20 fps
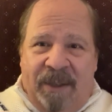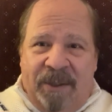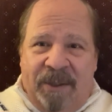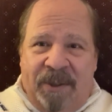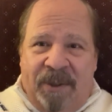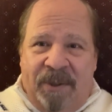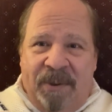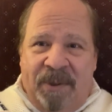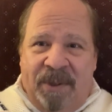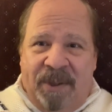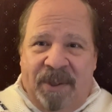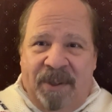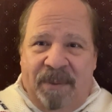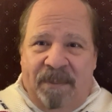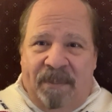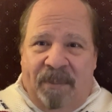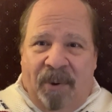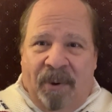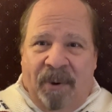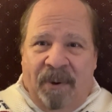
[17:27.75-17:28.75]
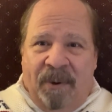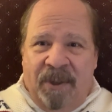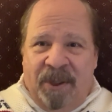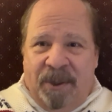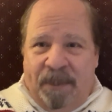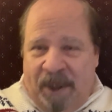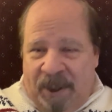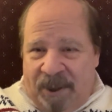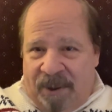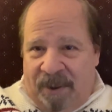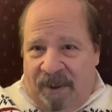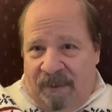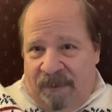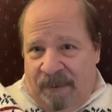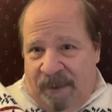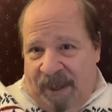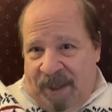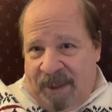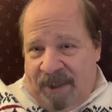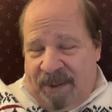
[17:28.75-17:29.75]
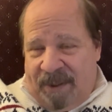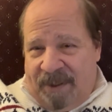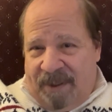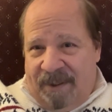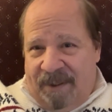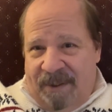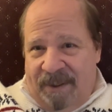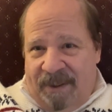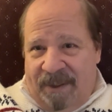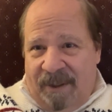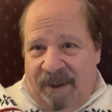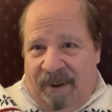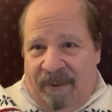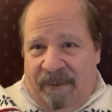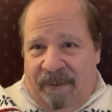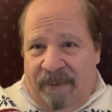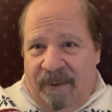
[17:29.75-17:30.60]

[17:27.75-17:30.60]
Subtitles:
do some more special effects and stuff.